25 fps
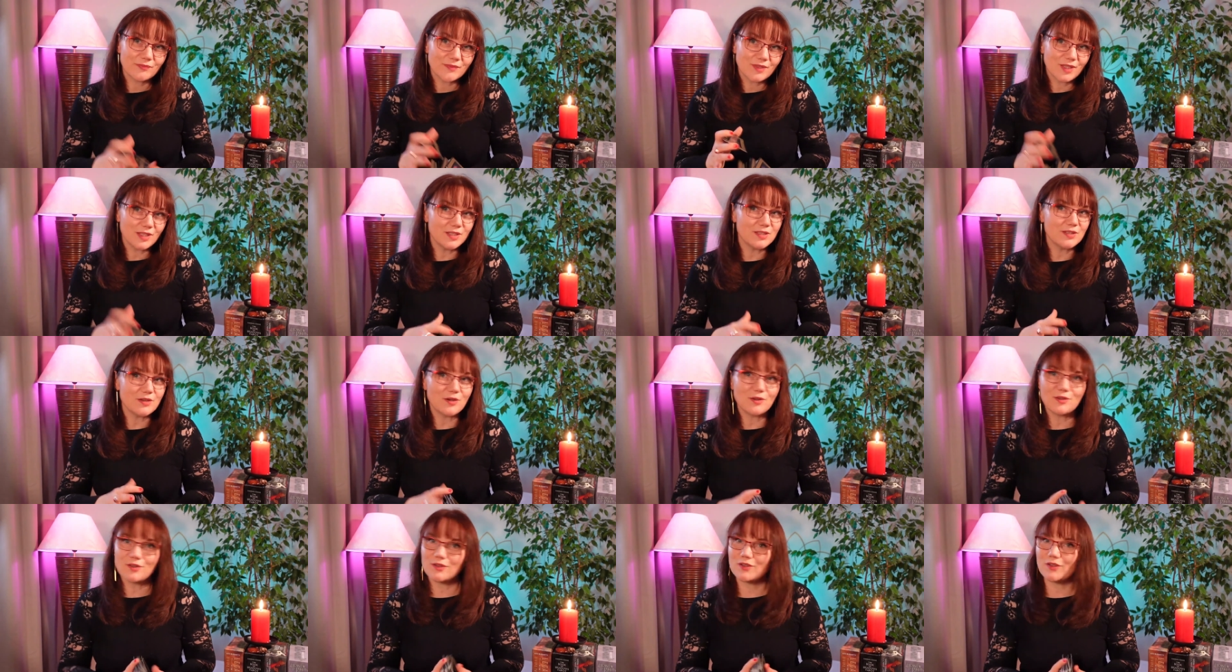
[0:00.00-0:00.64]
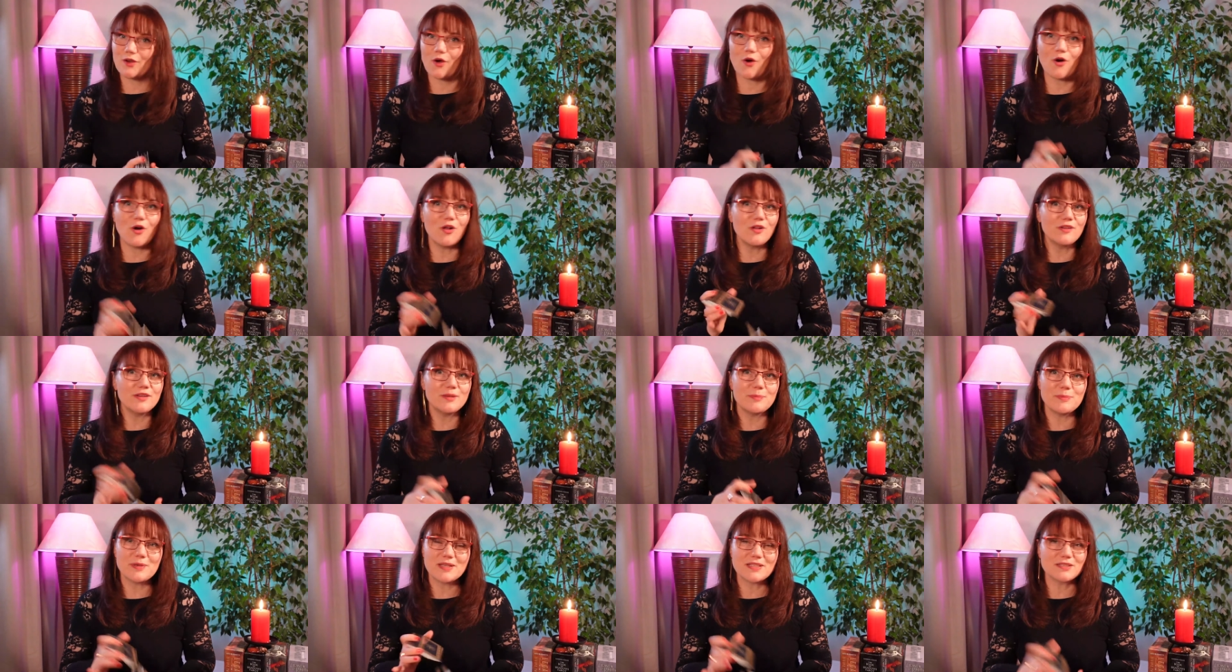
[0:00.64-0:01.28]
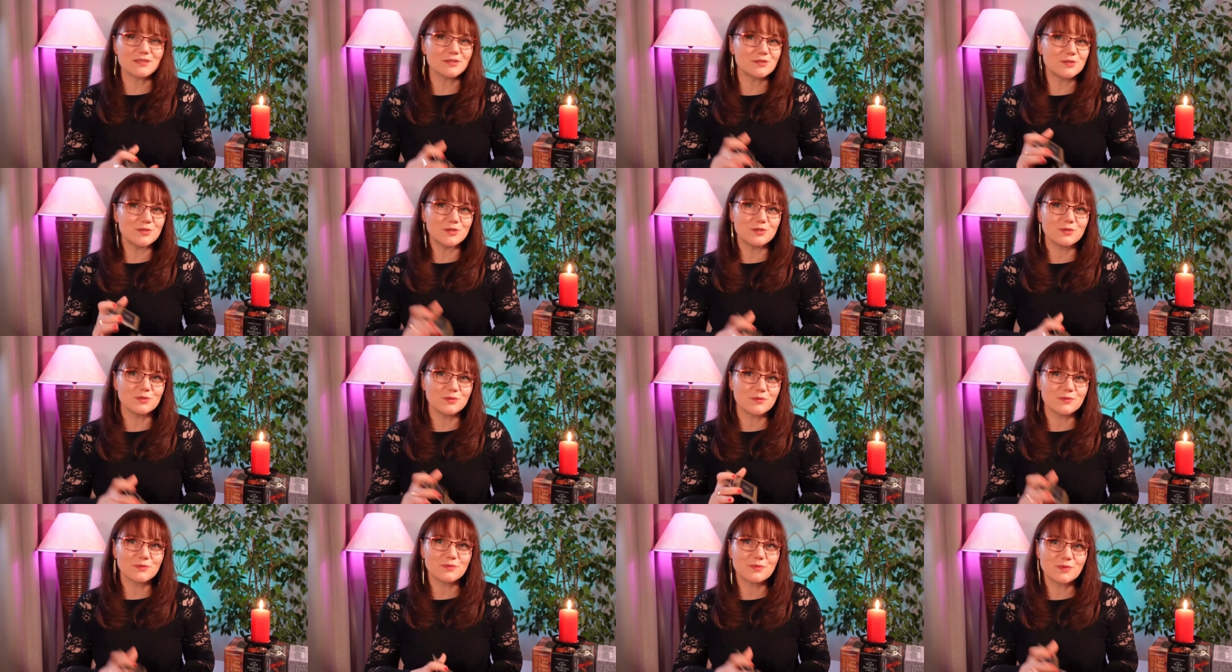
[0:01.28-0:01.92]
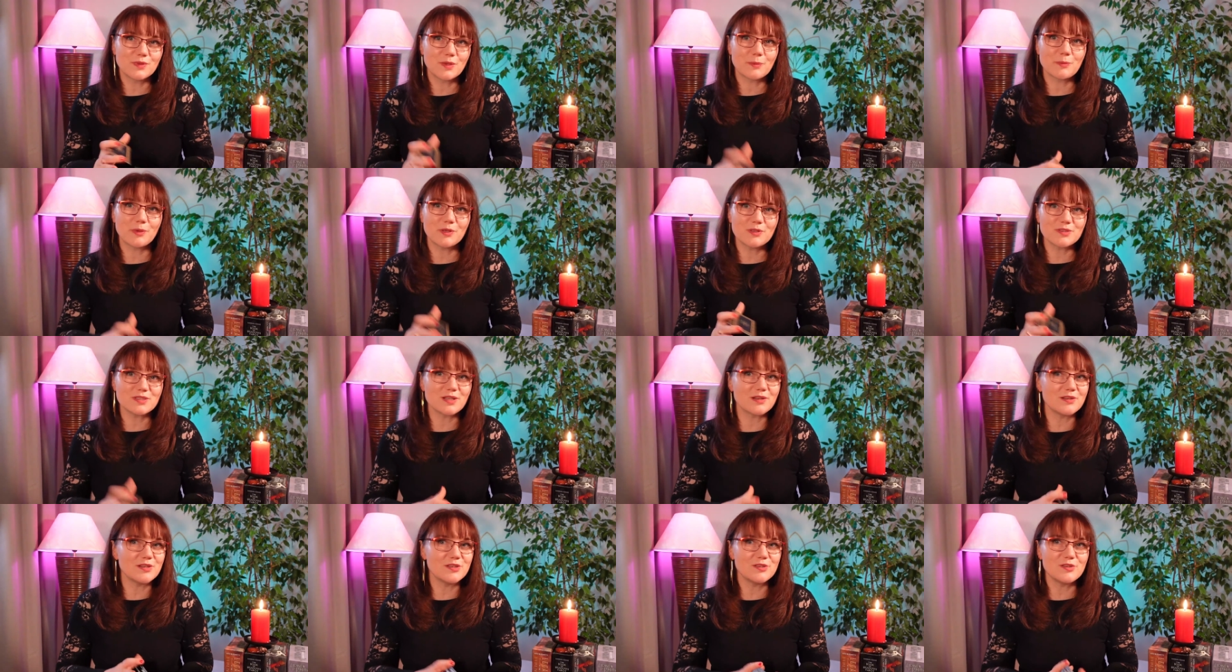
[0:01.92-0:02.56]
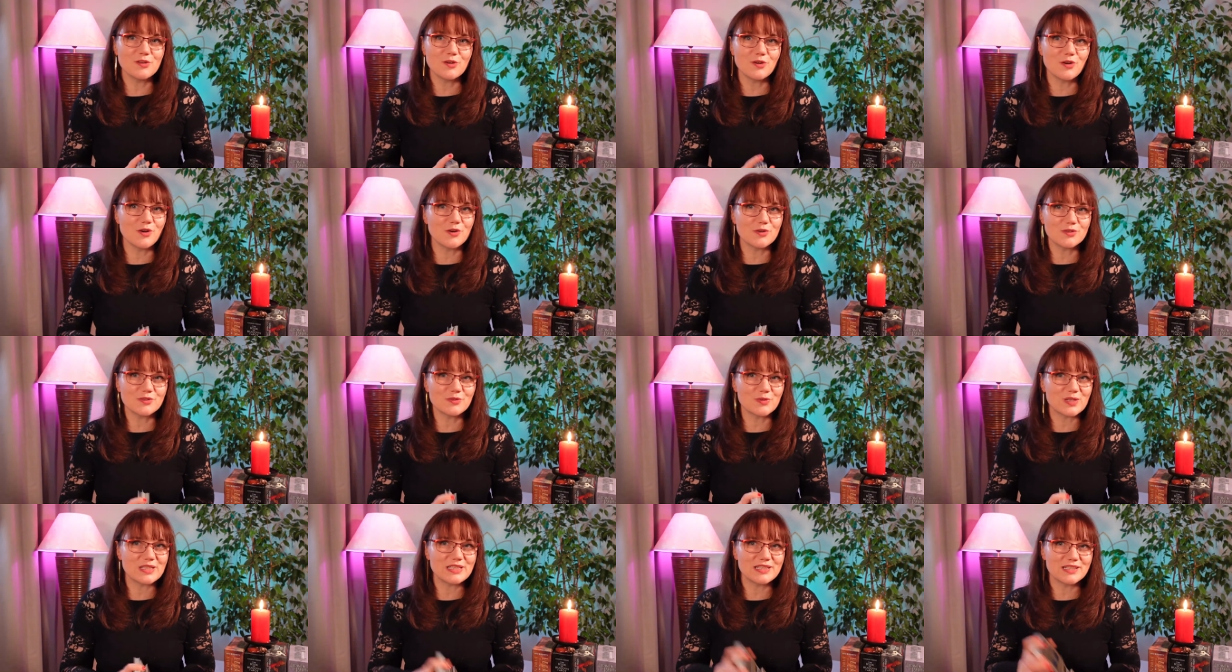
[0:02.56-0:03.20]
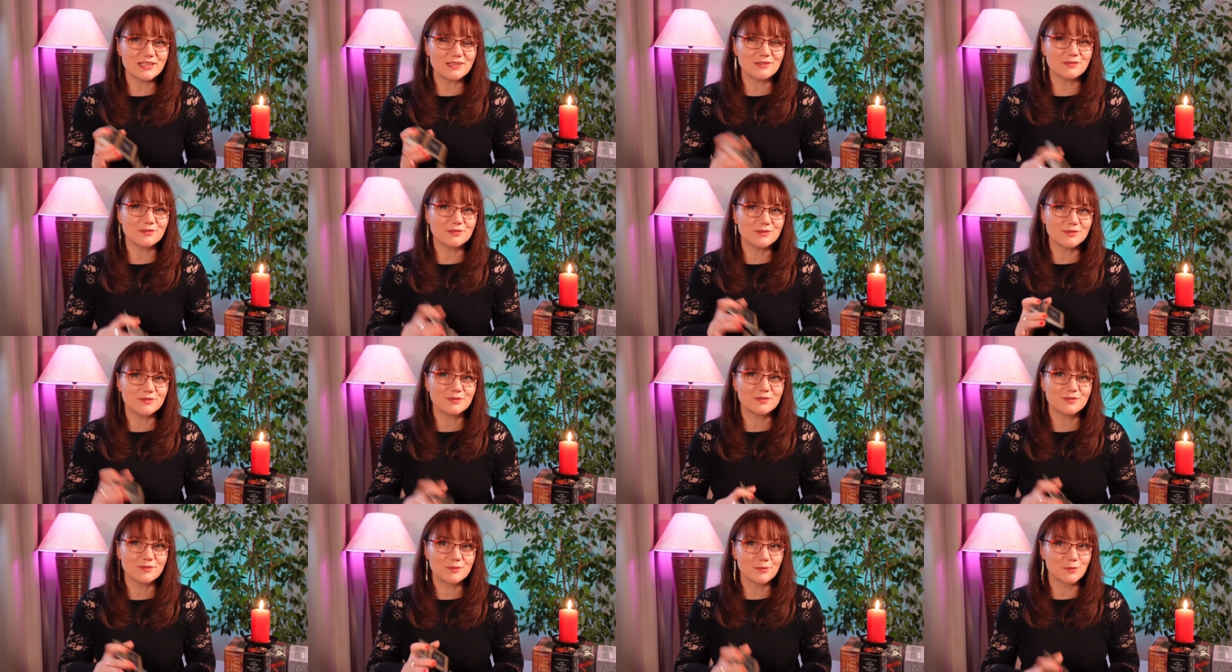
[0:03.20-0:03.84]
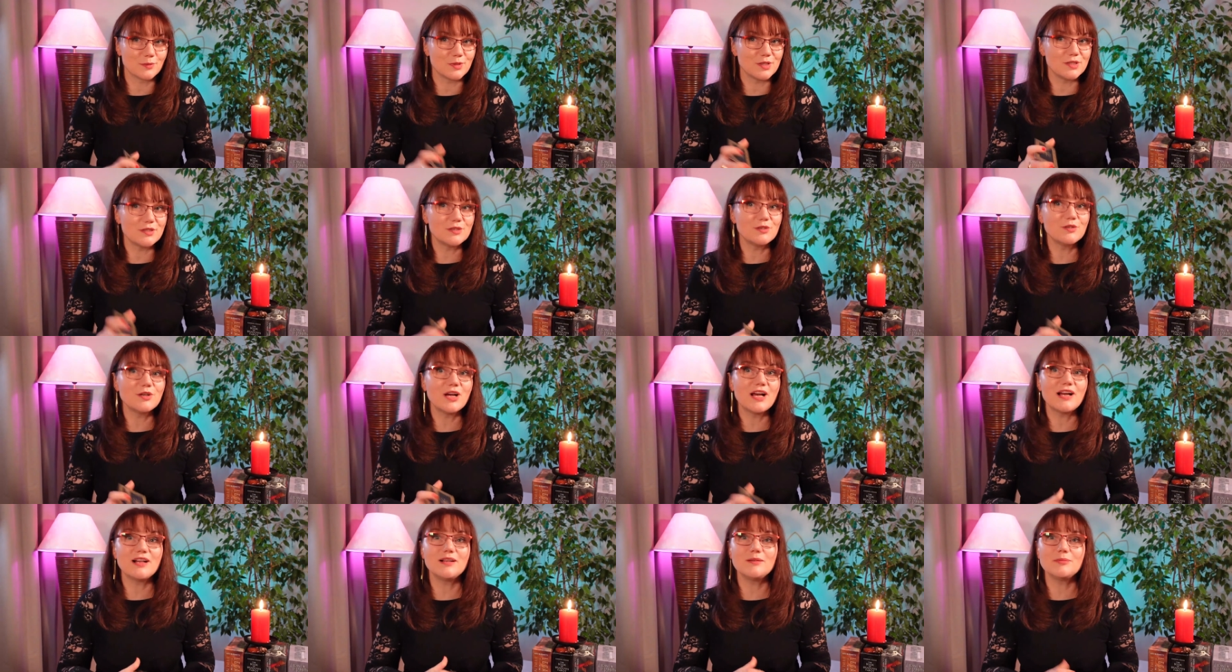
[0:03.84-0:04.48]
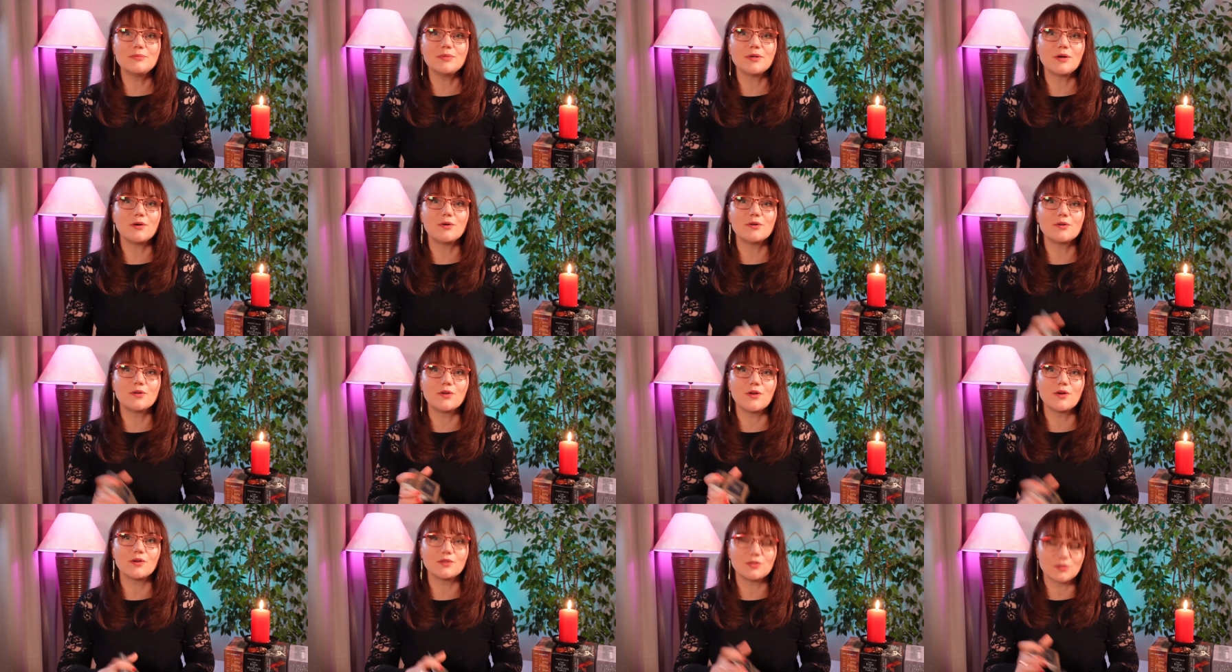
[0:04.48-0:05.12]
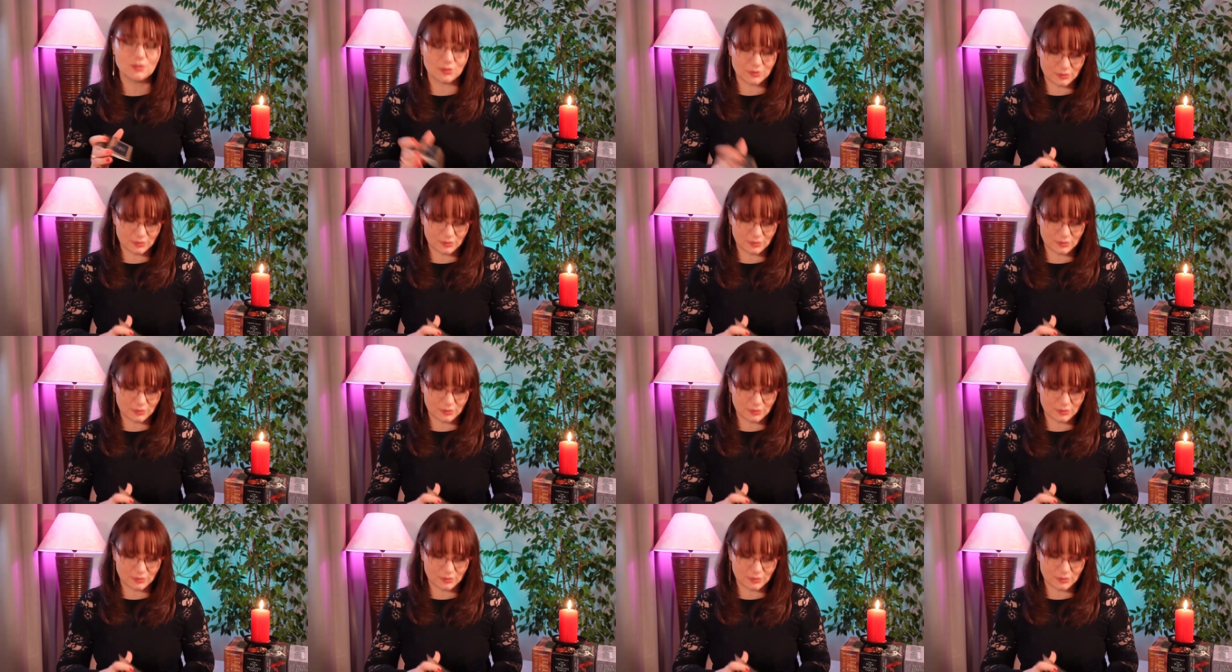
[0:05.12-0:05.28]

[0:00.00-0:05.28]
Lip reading: It all depends on you. The balls are in your court right now. Will you help or not?